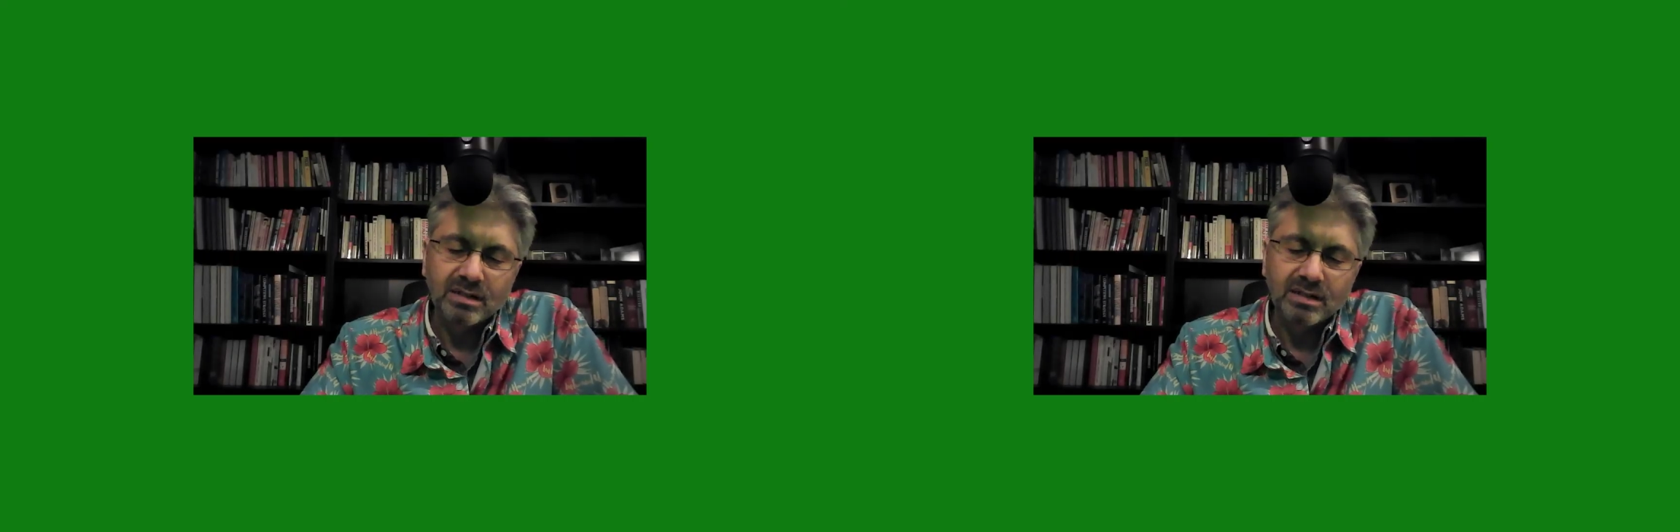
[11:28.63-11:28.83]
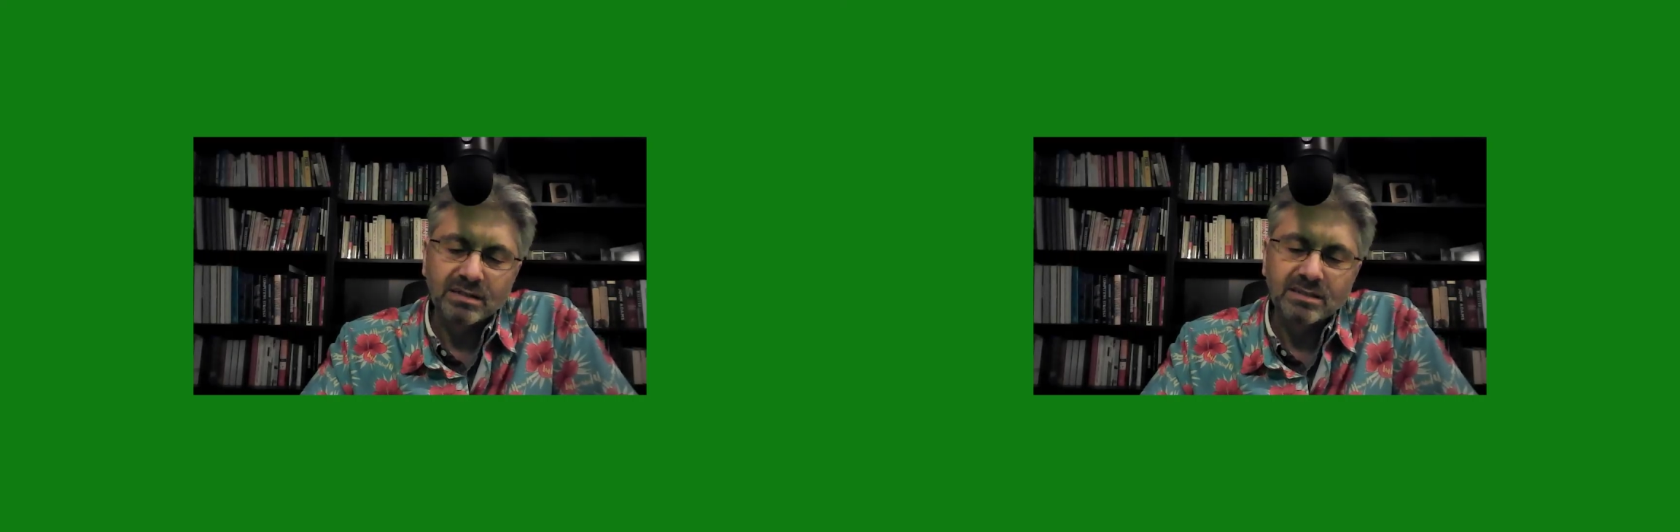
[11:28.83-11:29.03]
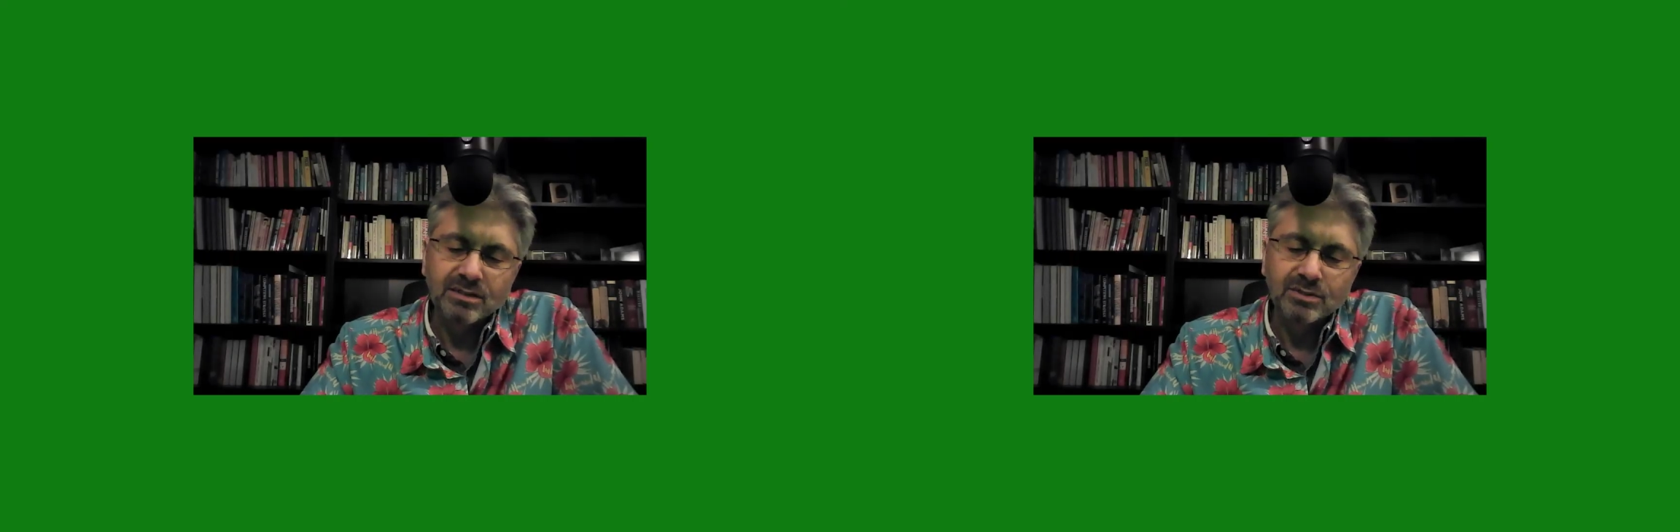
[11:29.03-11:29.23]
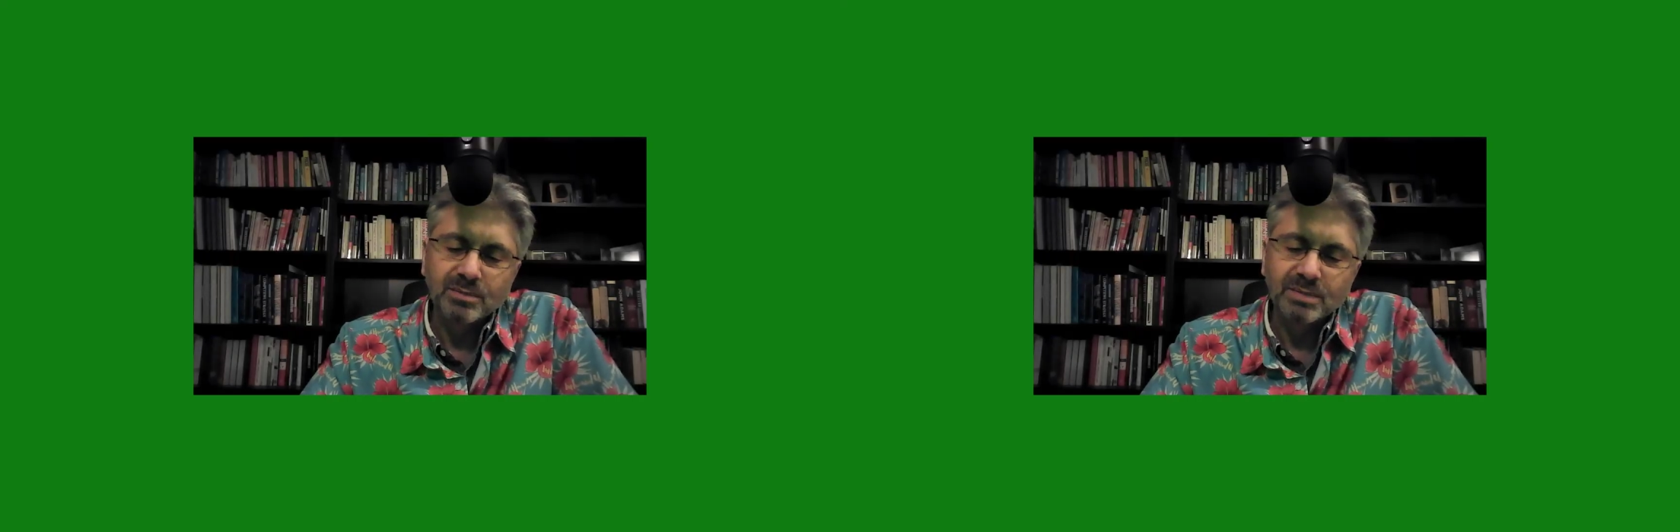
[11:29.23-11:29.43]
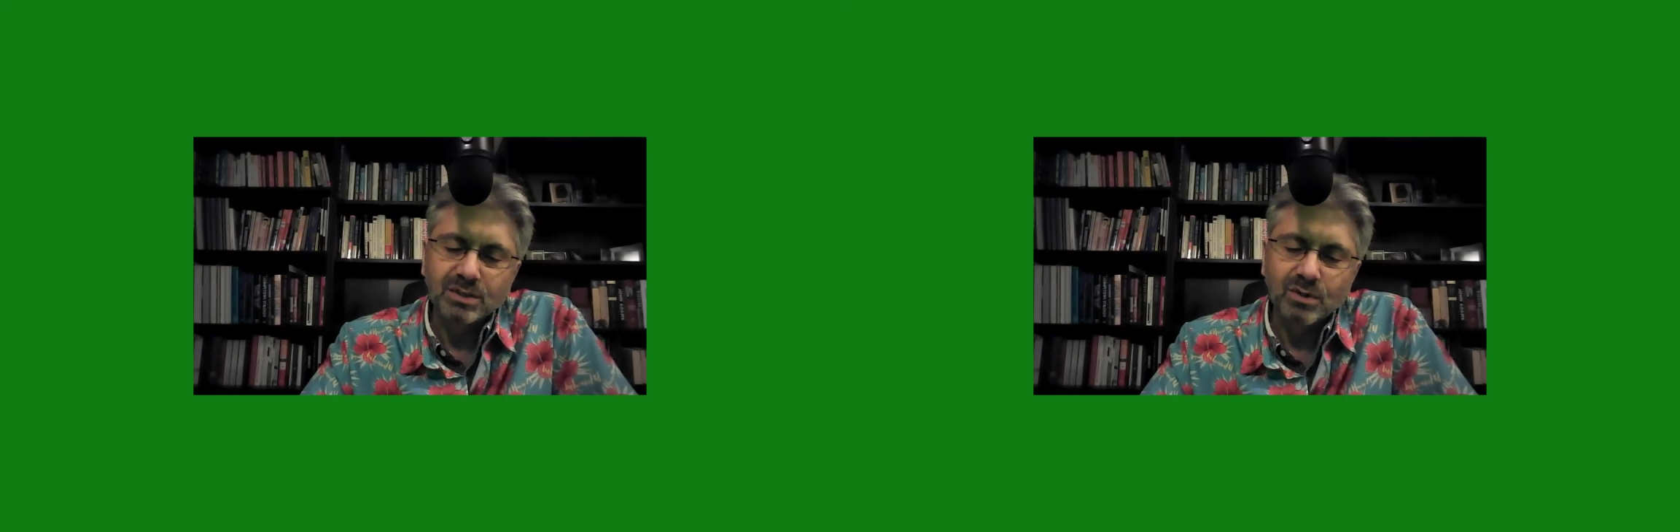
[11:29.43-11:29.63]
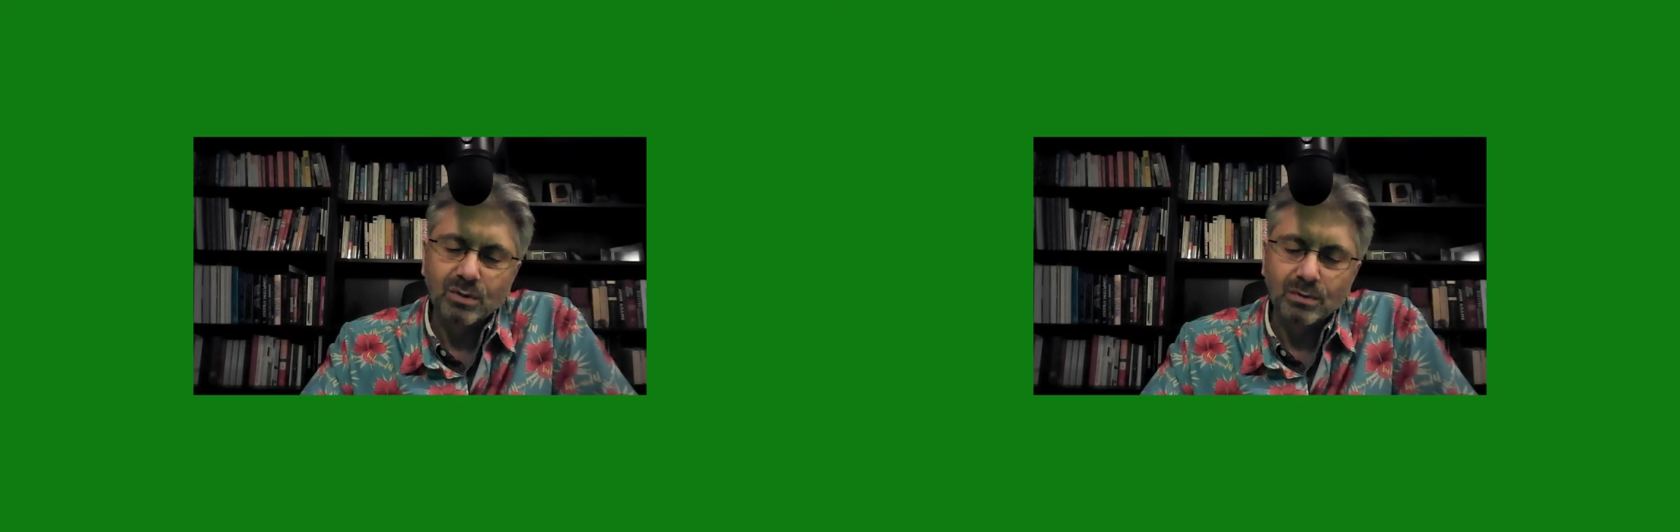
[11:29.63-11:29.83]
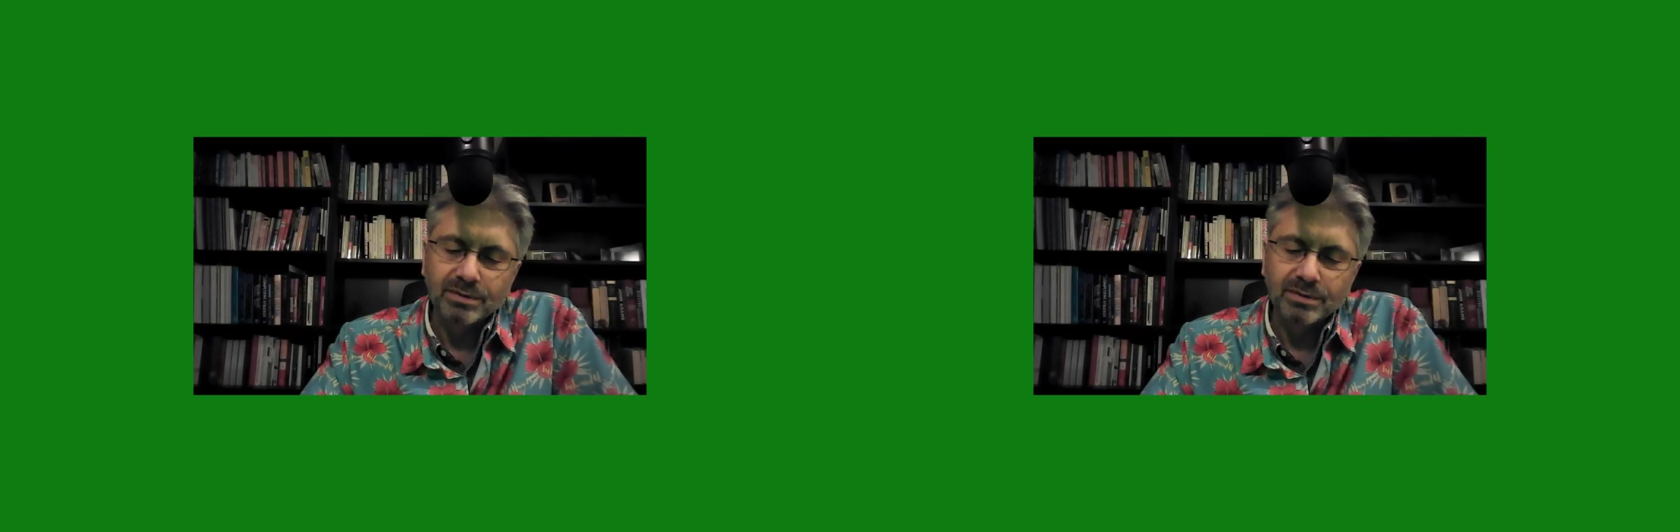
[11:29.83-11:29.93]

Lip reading: is still to be told.